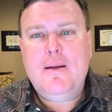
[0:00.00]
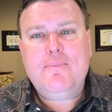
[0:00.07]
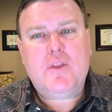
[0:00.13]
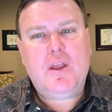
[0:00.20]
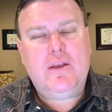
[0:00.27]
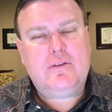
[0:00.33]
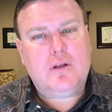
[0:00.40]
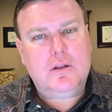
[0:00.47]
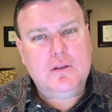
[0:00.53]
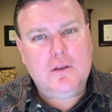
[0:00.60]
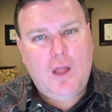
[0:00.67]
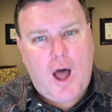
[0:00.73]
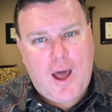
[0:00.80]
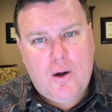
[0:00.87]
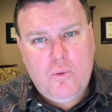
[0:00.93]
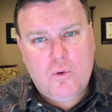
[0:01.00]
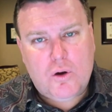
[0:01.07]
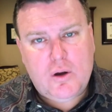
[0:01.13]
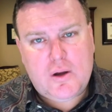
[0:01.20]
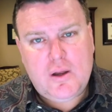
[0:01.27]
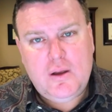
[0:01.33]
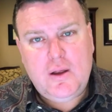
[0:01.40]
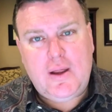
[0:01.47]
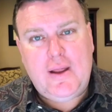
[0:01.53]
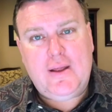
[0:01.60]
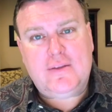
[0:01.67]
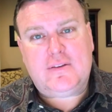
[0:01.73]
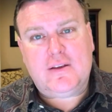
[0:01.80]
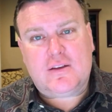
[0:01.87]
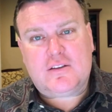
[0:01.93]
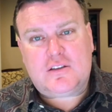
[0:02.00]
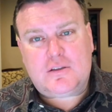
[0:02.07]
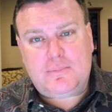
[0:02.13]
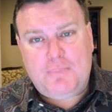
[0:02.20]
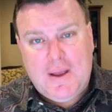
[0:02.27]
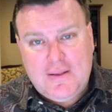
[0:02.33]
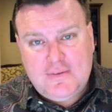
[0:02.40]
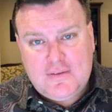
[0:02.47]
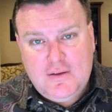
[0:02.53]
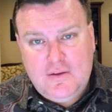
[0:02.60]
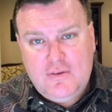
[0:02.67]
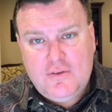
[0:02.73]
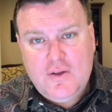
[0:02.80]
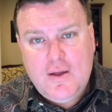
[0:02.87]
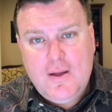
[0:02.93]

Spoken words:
is a lot of work. It's expensive.